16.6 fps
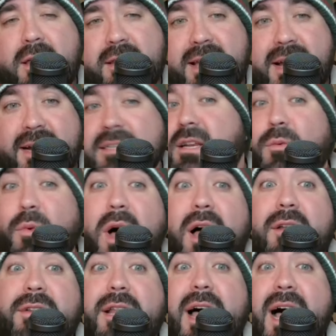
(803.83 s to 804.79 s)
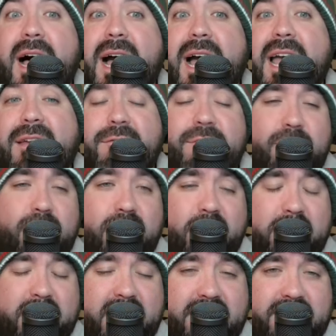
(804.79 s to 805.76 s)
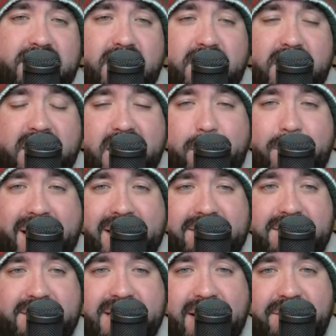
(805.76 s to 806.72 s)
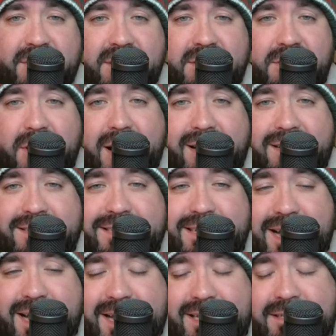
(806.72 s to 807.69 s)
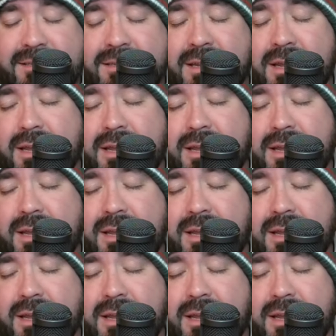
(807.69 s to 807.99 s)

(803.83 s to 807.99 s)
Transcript: Locked on Wild Live will be starting up at 7 o'clock tonight,